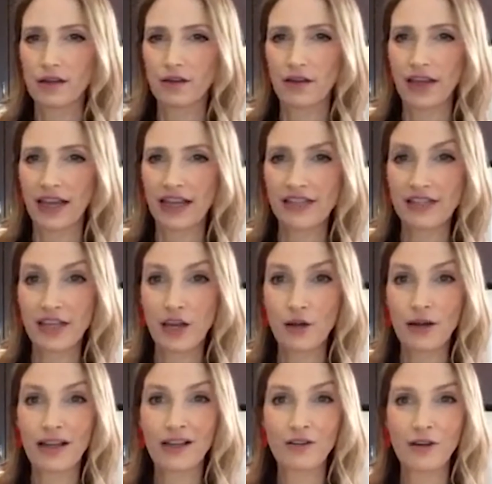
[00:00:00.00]
Okay, see
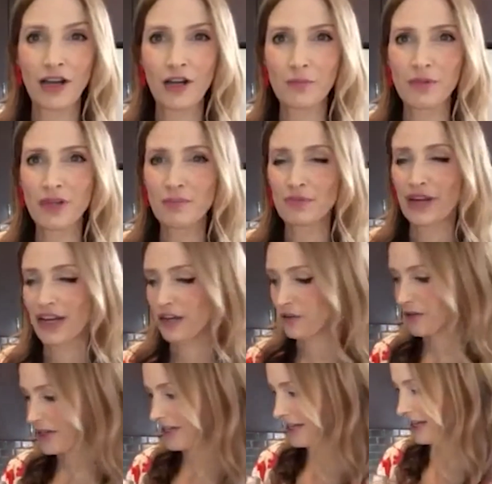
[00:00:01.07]
how incredibly bright
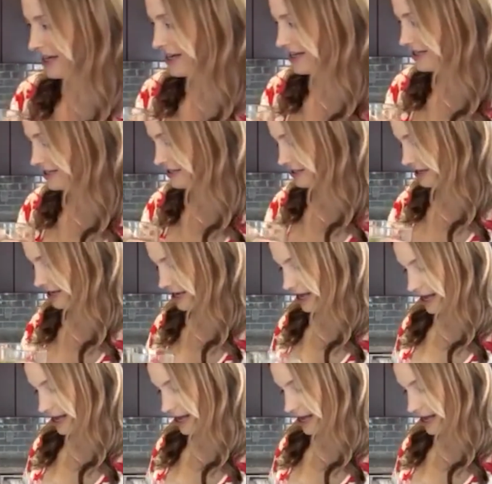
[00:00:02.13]
green that is?